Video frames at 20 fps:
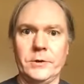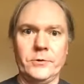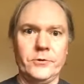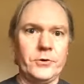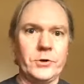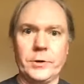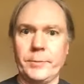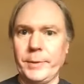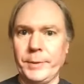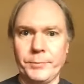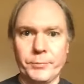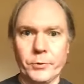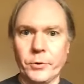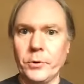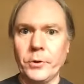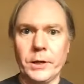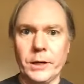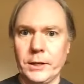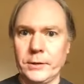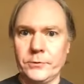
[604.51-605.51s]
Jeremy
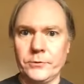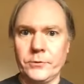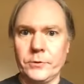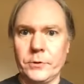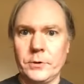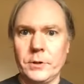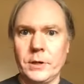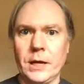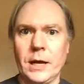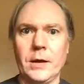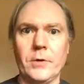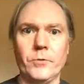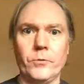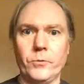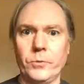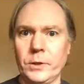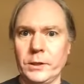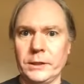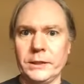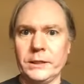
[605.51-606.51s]
Pruitt is. I
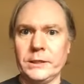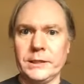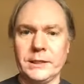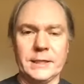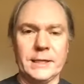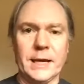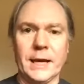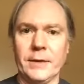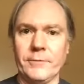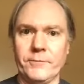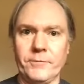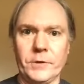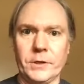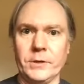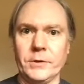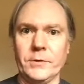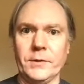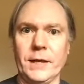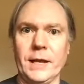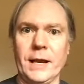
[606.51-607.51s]
really did not
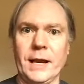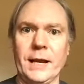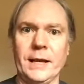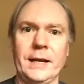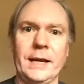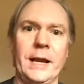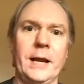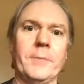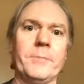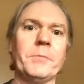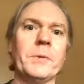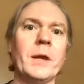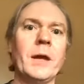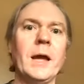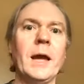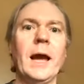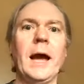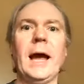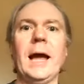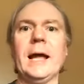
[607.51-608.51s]
figure that out. Now,
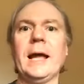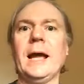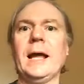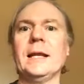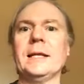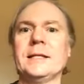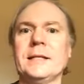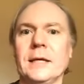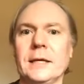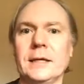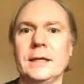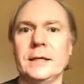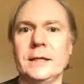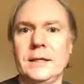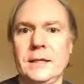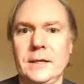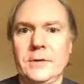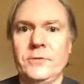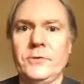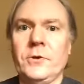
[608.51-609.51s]
I got to tell you
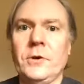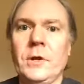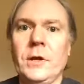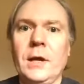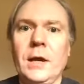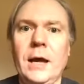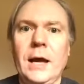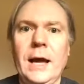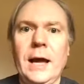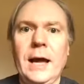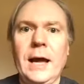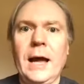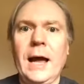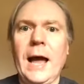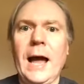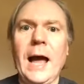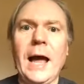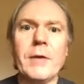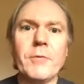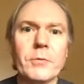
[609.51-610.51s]
this. Uh,
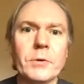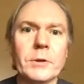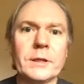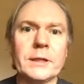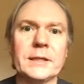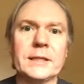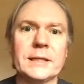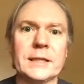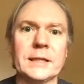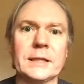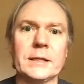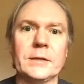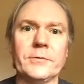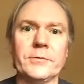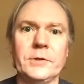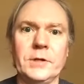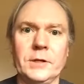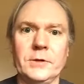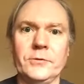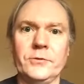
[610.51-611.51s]
I really think that
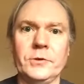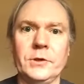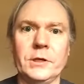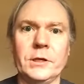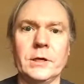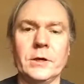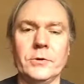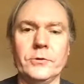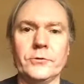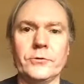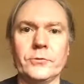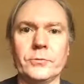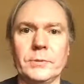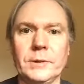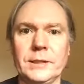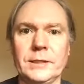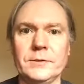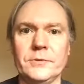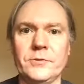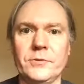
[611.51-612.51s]
if Tennessee goes
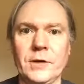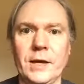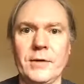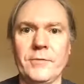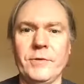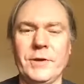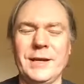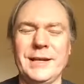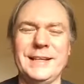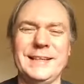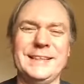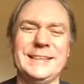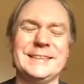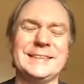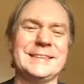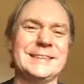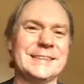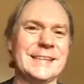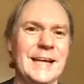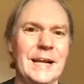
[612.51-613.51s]
three and seven,
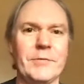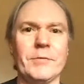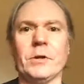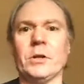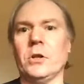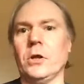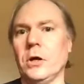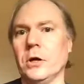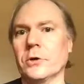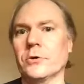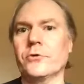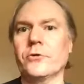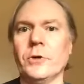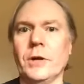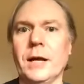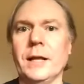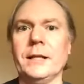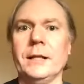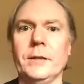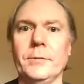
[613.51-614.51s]
it's kind of a long
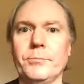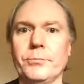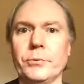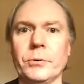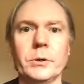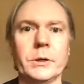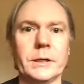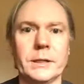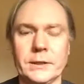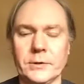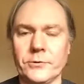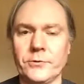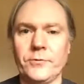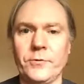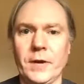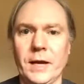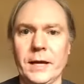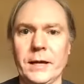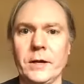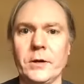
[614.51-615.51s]
shot that Pruitt gets
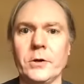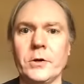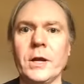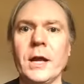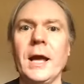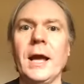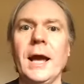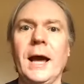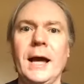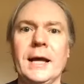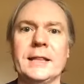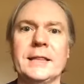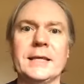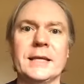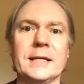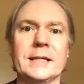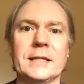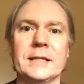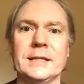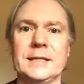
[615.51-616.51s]
fired. I
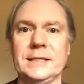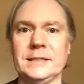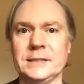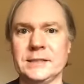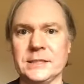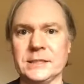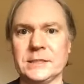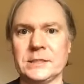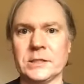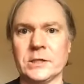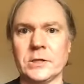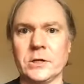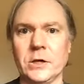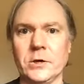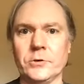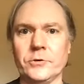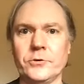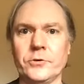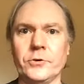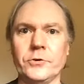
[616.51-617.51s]
think that the assistant
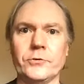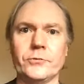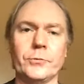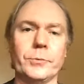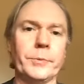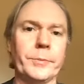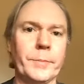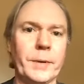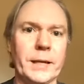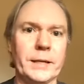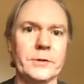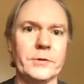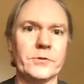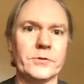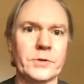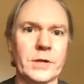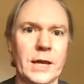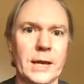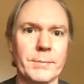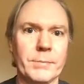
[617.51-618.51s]
coaches will be made the
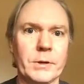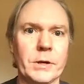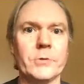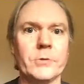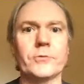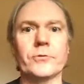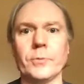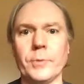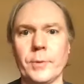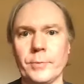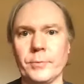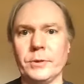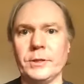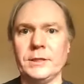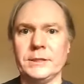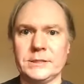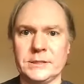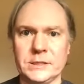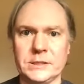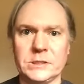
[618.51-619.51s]
scapegoats. Remember,
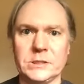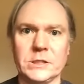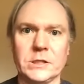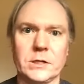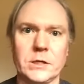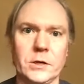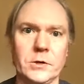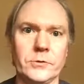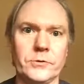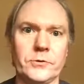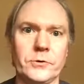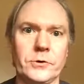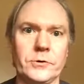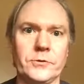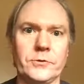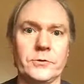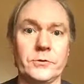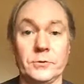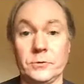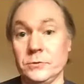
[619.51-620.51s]
the assistant
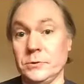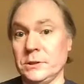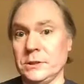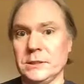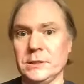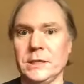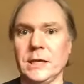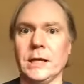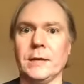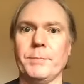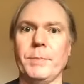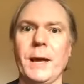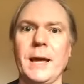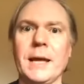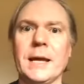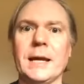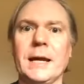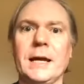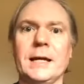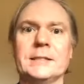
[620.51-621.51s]
coaches who didn't take
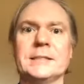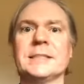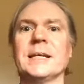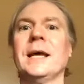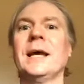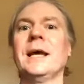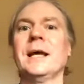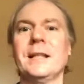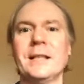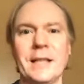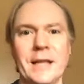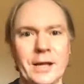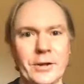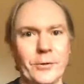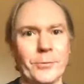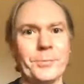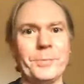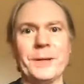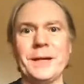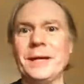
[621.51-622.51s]
pay cuts,
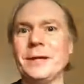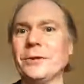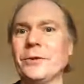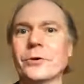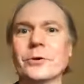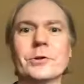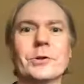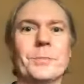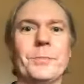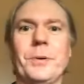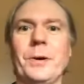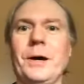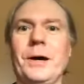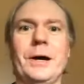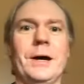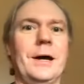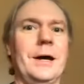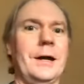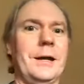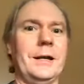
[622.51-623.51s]
they'll be looked
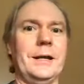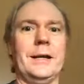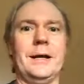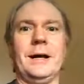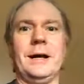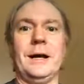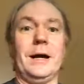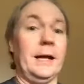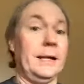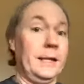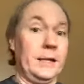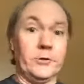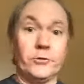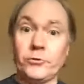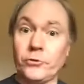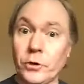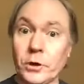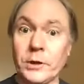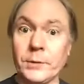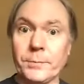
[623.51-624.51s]
upon, uh, and they
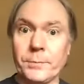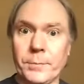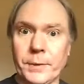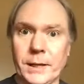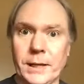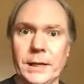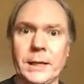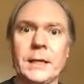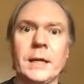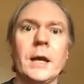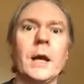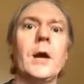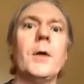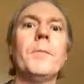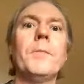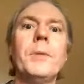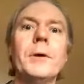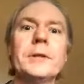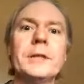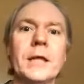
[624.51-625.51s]
shouldn't be,
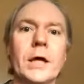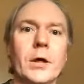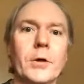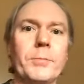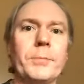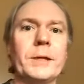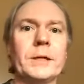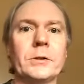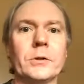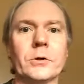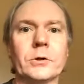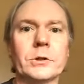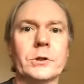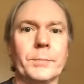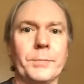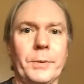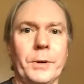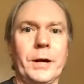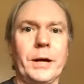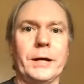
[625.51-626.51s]
but they'll be looked
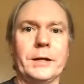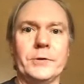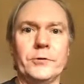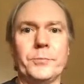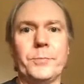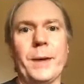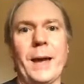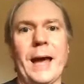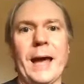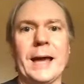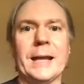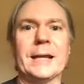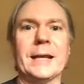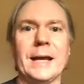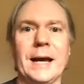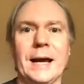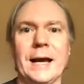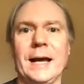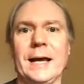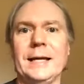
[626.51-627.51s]
upon as bad
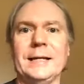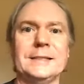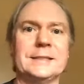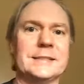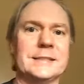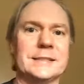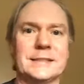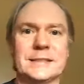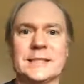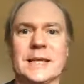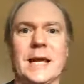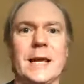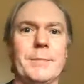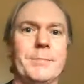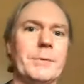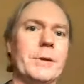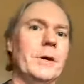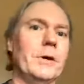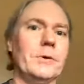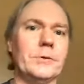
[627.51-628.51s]
guys and
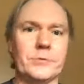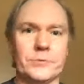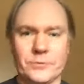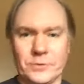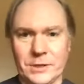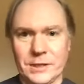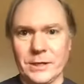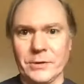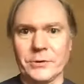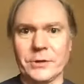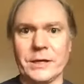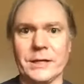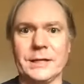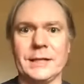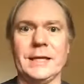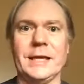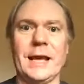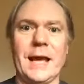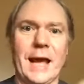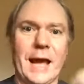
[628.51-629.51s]
scapegoats, and they'll get
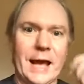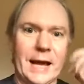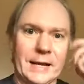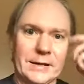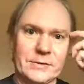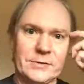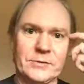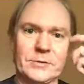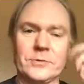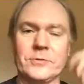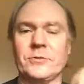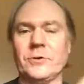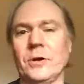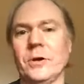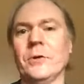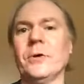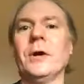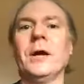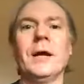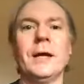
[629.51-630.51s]
the axe. And
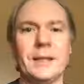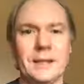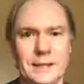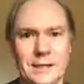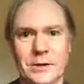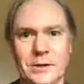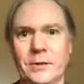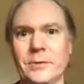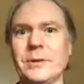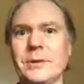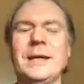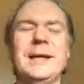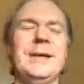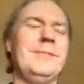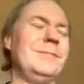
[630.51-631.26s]
so, you know,